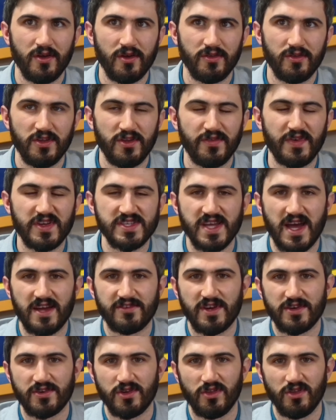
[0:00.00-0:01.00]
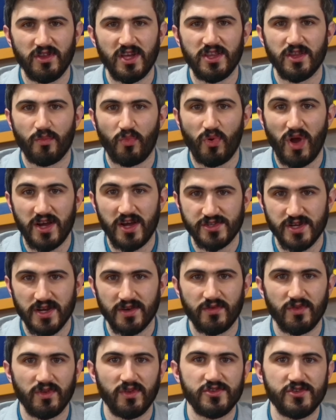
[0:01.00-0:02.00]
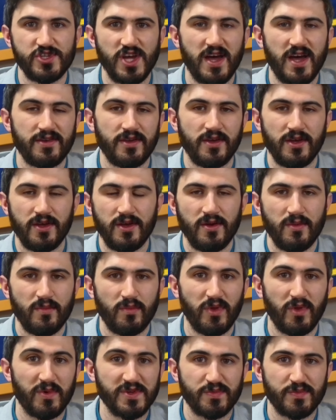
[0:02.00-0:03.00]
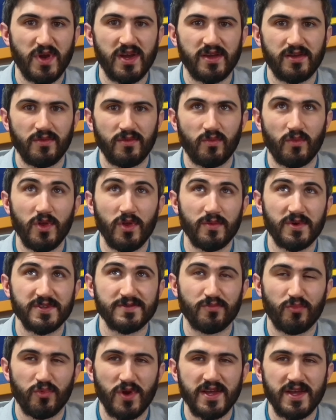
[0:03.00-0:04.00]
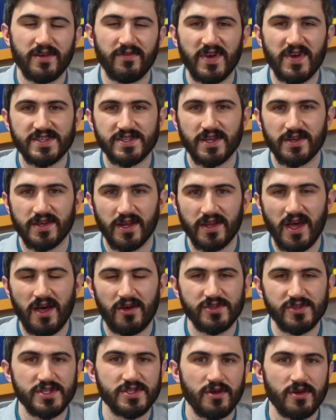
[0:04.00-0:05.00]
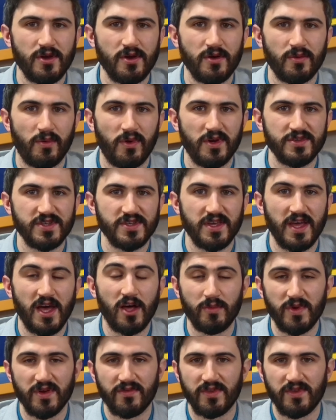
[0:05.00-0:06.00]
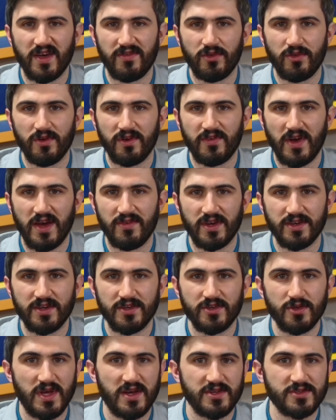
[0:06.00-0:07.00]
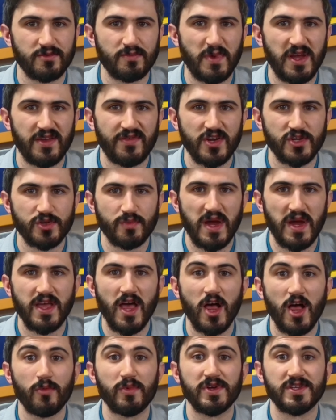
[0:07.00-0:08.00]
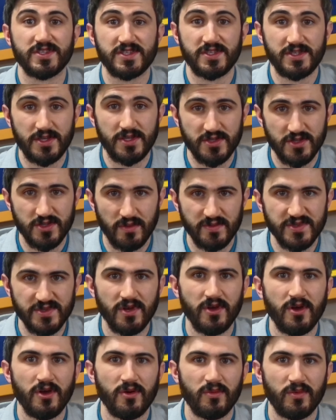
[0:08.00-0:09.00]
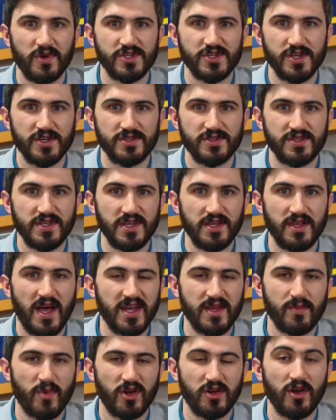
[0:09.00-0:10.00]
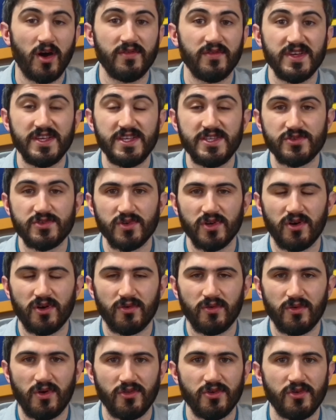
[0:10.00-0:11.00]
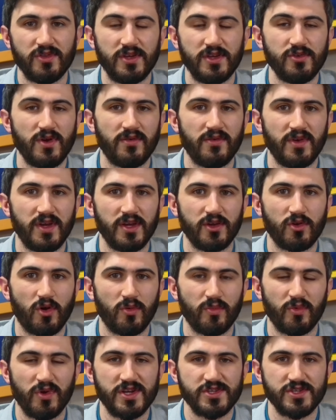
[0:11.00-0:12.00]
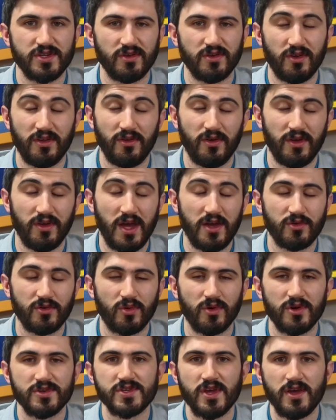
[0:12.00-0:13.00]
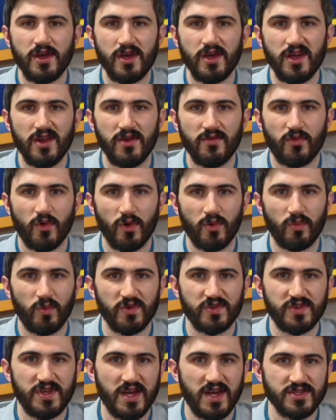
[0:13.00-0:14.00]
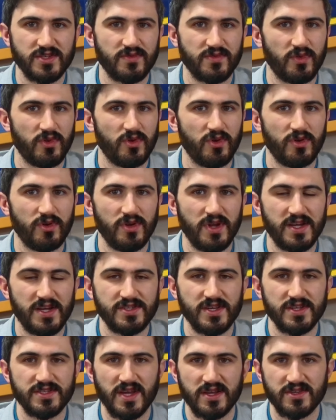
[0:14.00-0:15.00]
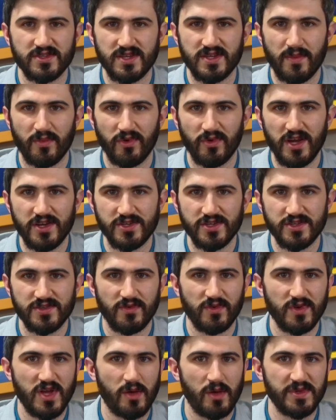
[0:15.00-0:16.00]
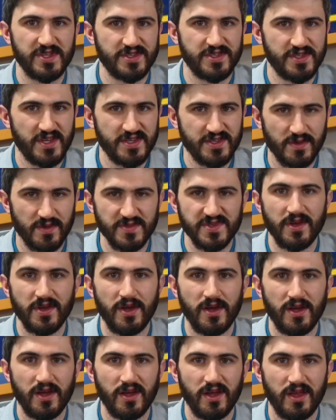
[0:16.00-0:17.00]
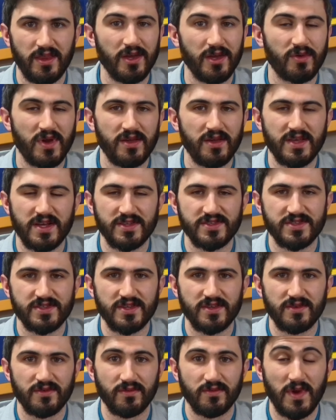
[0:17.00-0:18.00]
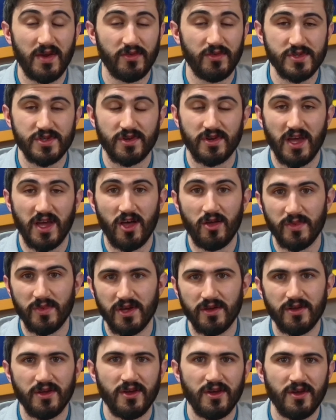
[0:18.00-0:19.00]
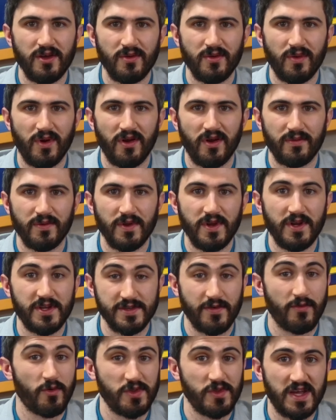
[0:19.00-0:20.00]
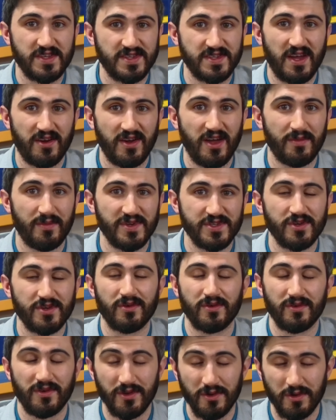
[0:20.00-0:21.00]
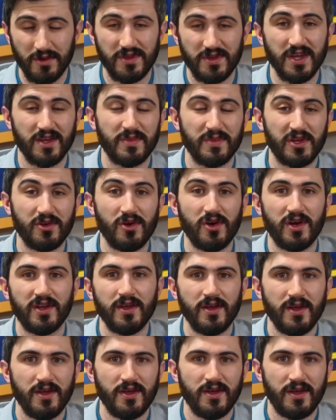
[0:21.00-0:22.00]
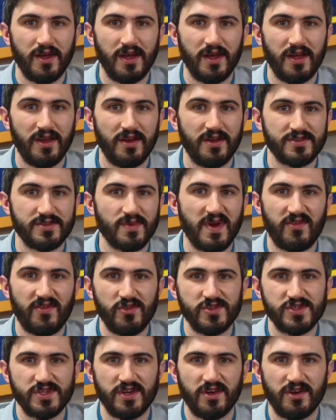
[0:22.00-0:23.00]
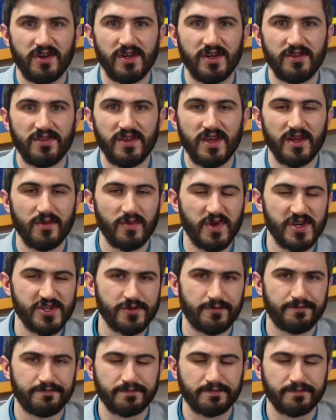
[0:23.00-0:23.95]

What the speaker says: defense contractor that led the project for the jet. But the most breaking, fascinating technologies was the helmet for the F-35 Lightning II. That was manufactured by Elbit Systems, which is the Lockheed Martin of Israel, although they do have a corporation or their headquarters in Fort Worth, Texas, for their United States, Texas operations for Elbit Systems. And they created that revolutionary helmet, where it is a $4,000 helmet, so you would think it'd be good. And it's a revolutionary thing in which,